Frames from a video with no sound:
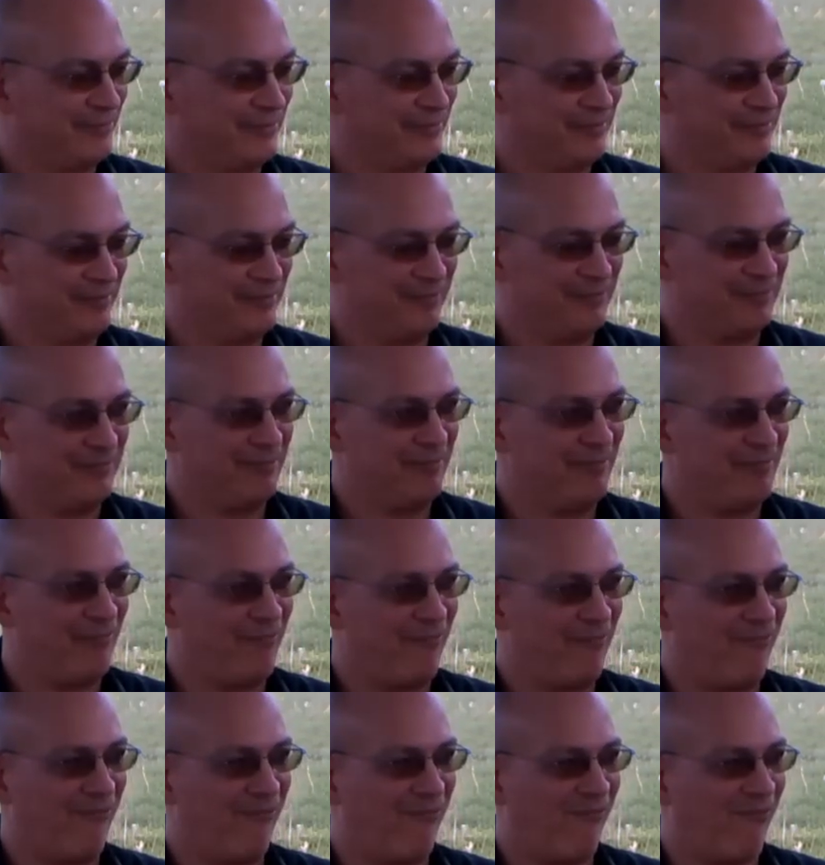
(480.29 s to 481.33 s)

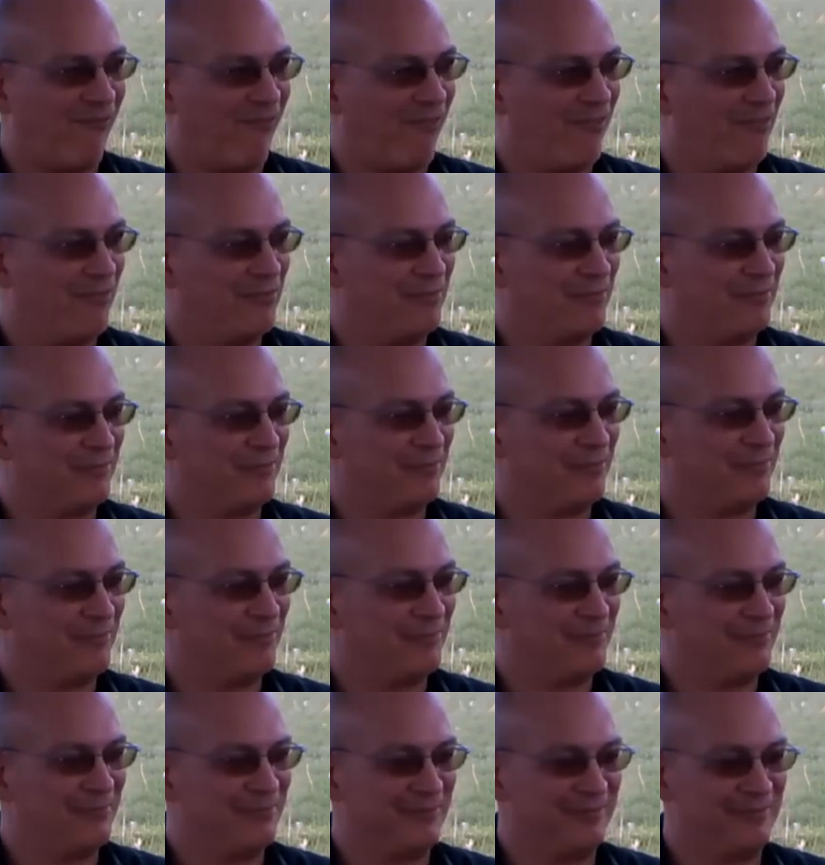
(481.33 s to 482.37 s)

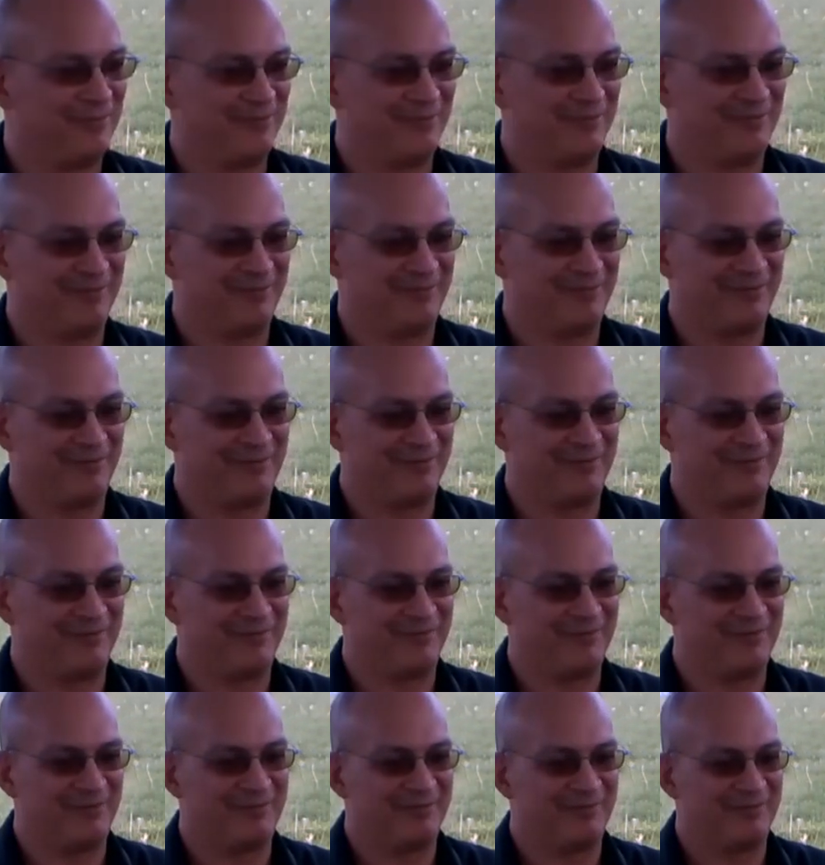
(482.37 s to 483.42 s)

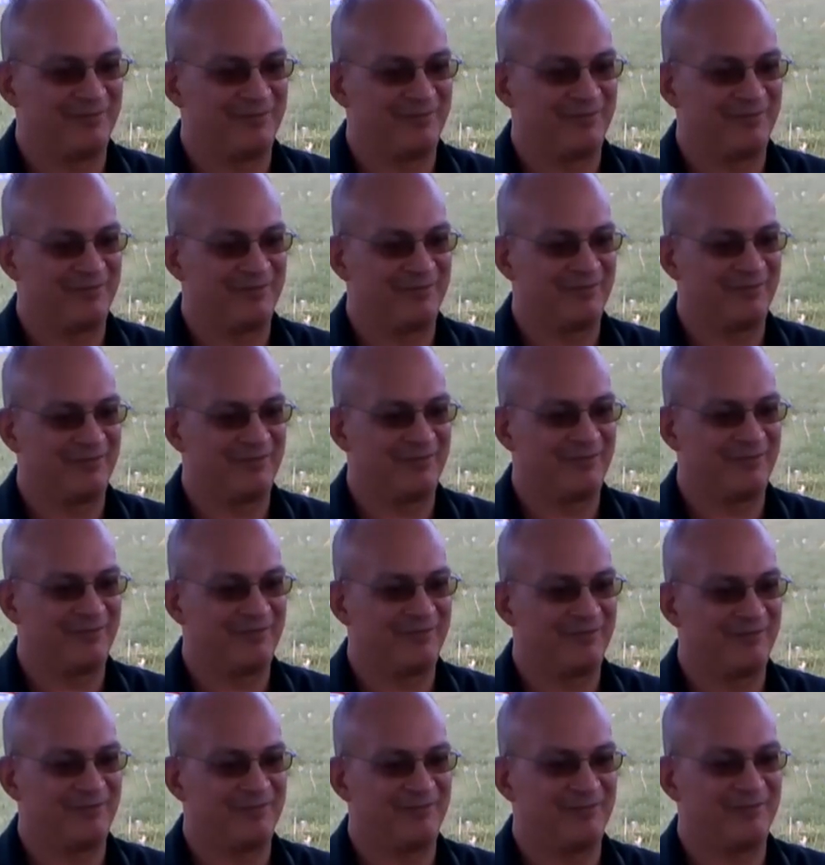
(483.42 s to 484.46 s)

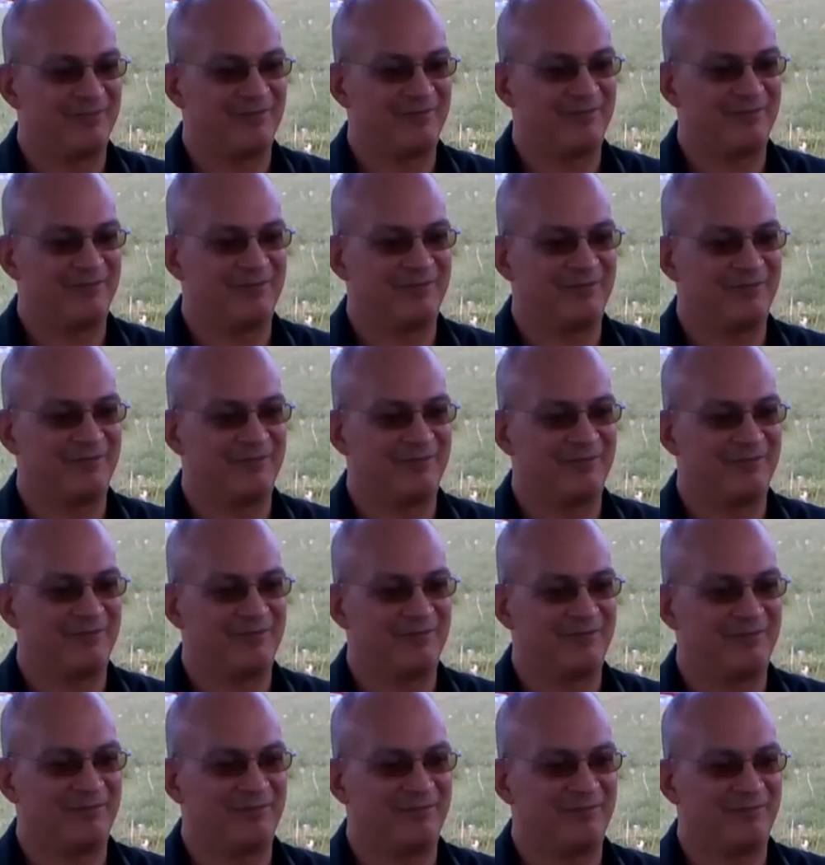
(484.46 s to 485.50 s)

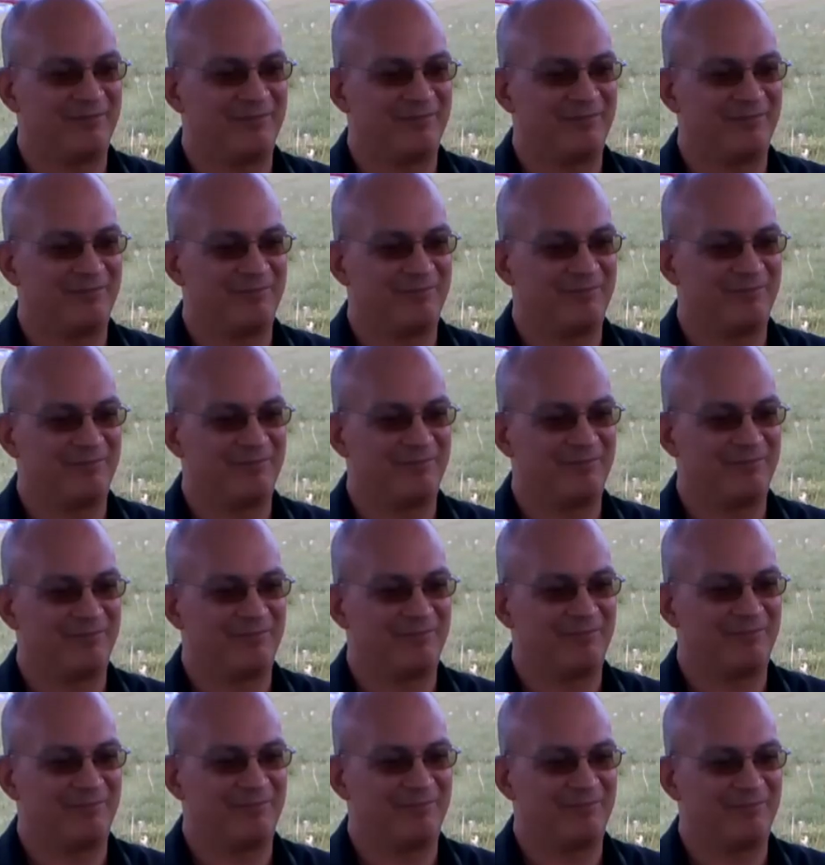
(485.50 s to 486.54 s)

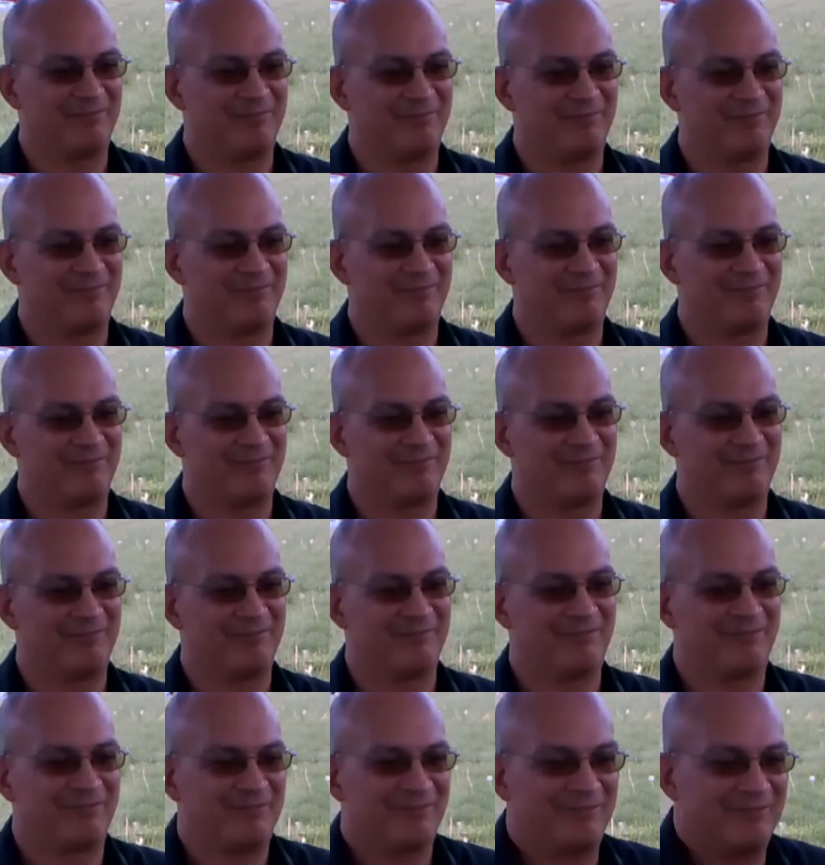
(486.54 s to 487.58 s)

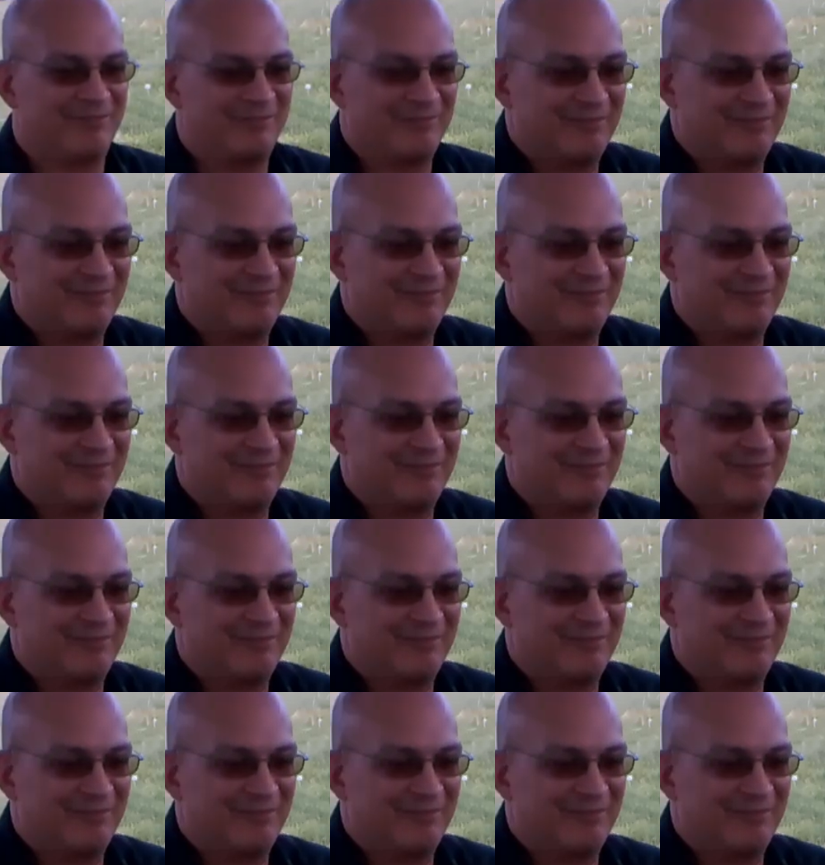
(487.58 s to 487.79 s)
[no speech]